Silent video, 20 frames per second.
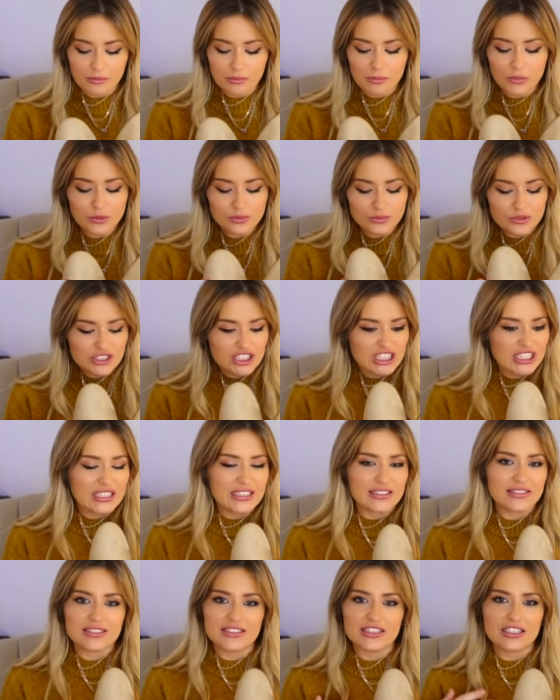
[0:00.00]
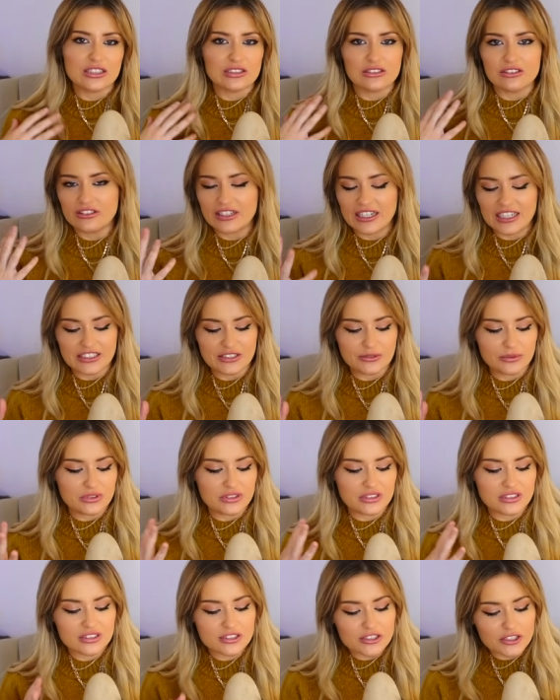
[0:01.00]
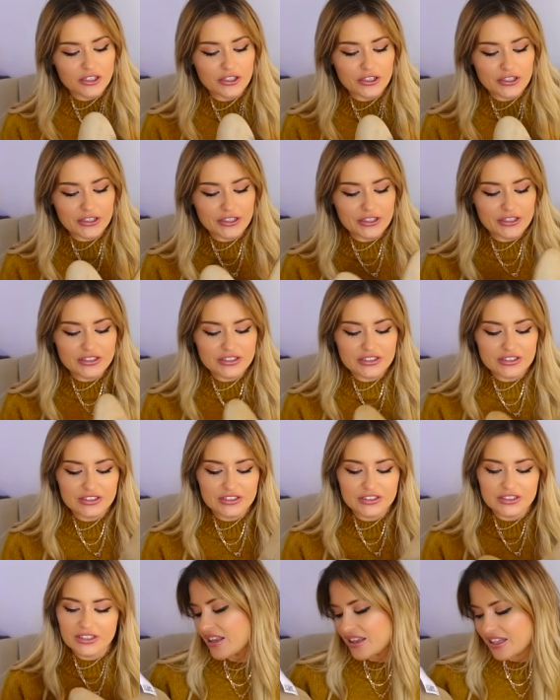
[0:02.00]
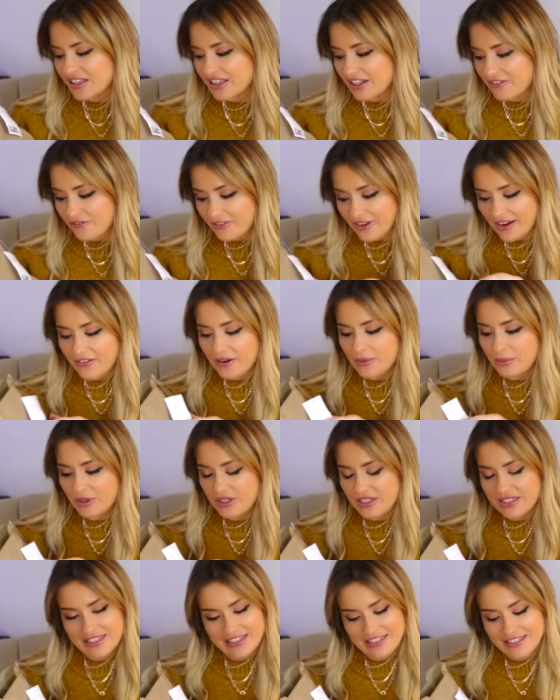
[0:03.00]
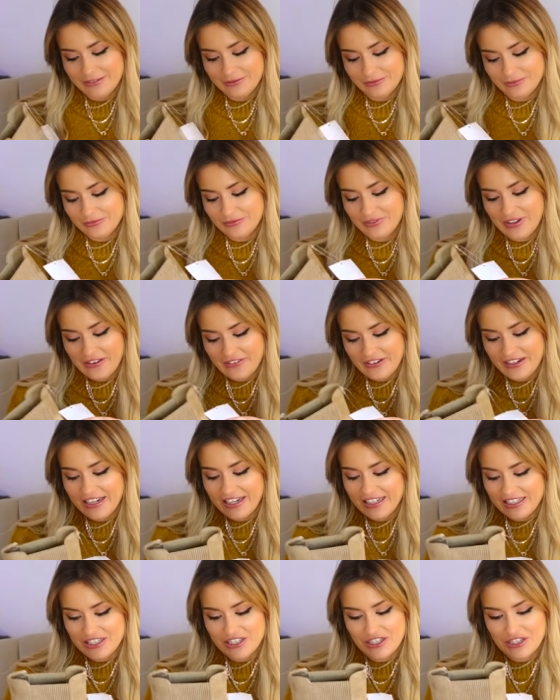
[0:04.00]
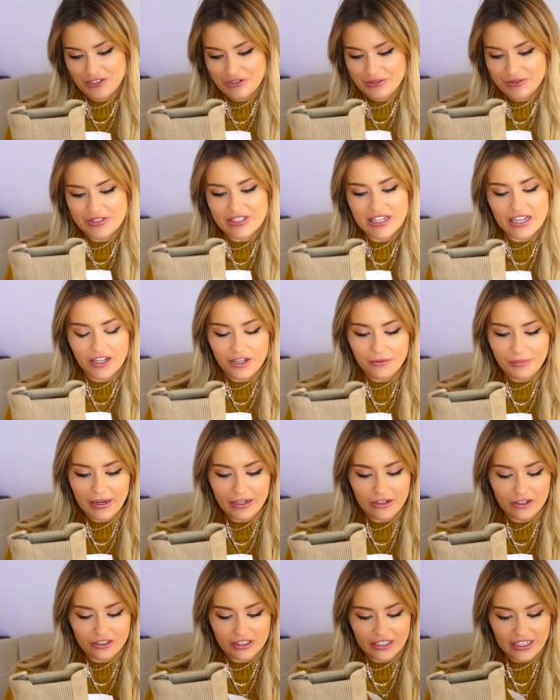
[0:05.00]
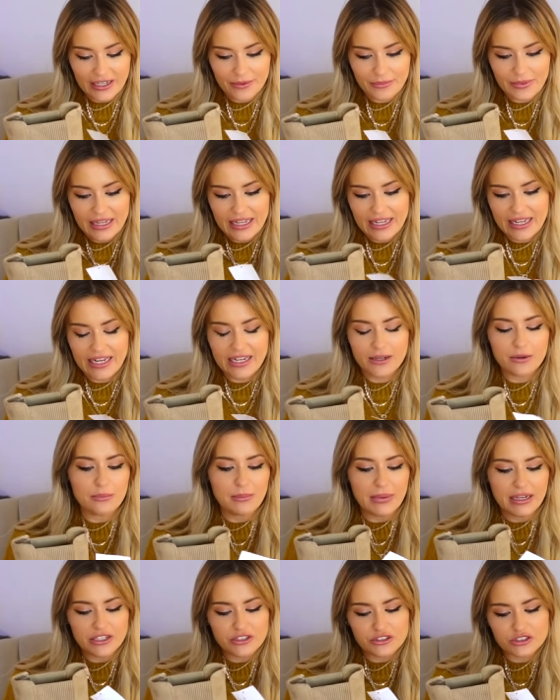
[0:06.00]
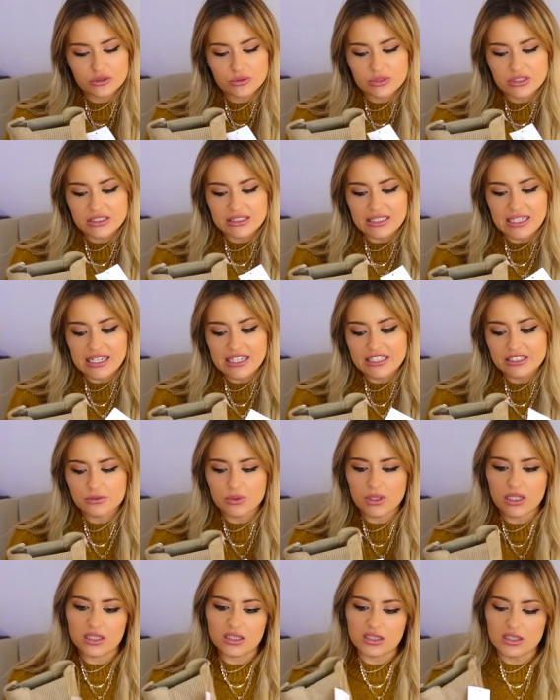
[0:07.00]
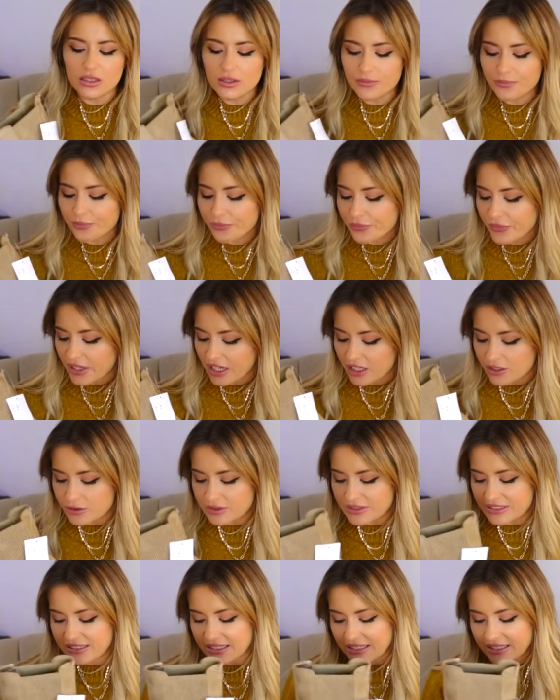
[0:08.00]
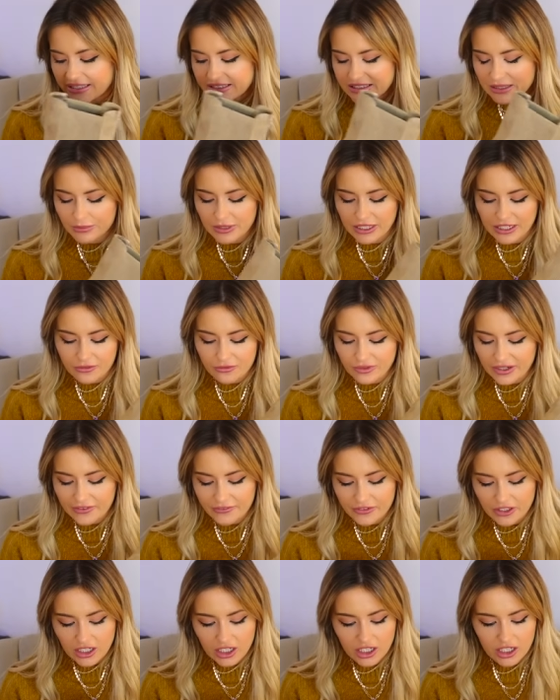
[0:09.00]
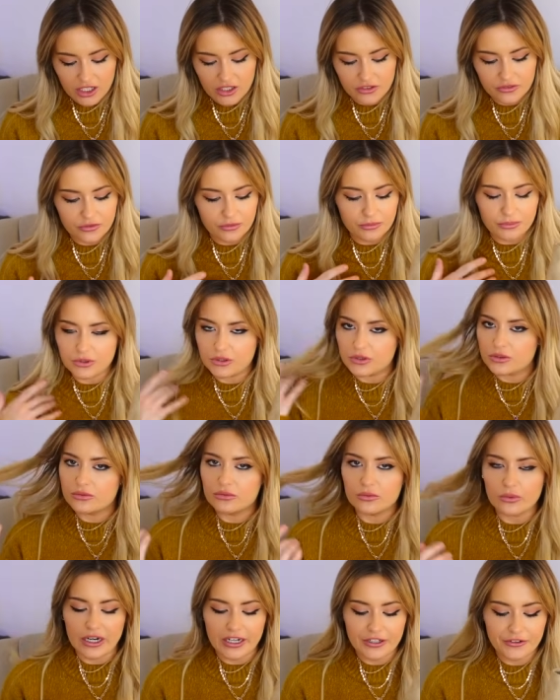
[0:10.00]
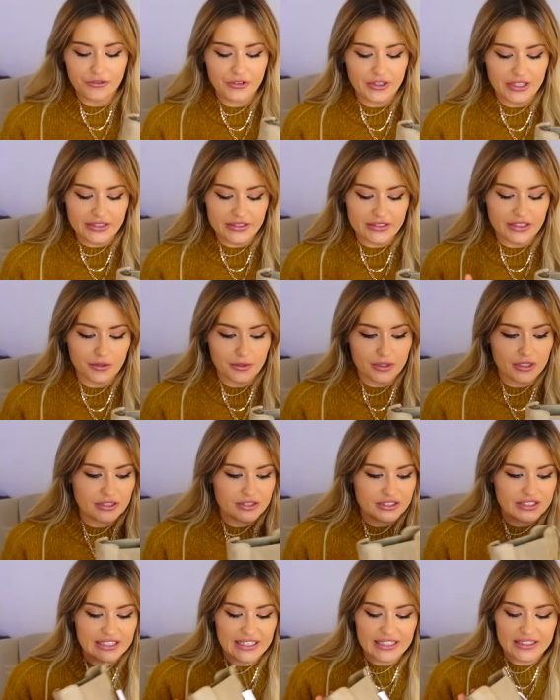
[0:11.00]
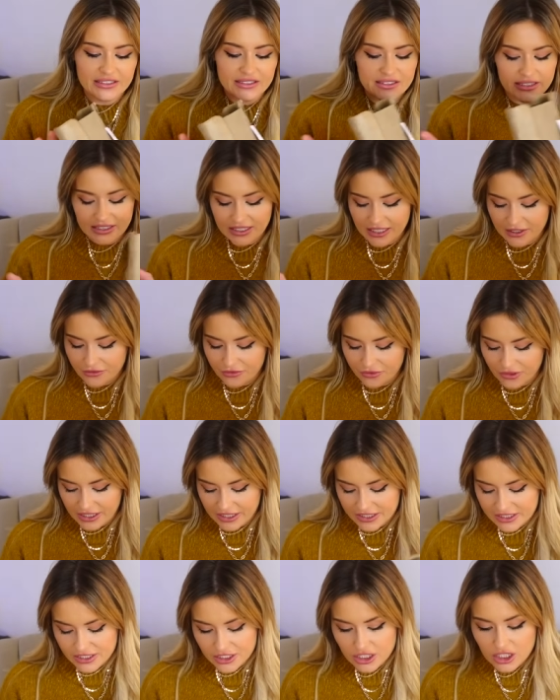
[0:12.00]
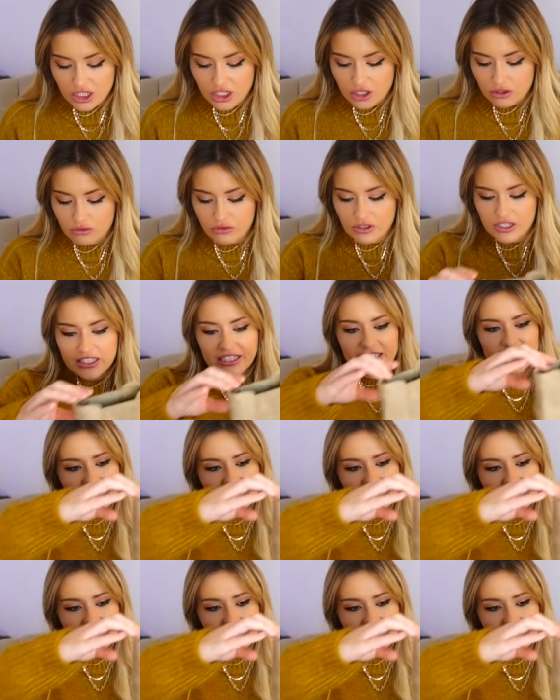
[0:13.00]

mum jeans, they're gonna look nice with skirts. I think they're very pretty, very nice shoes. I got them in my usual size. Well, I always say this, I'm like a 5.5 but wide feet, so I've got a 6, and they fit really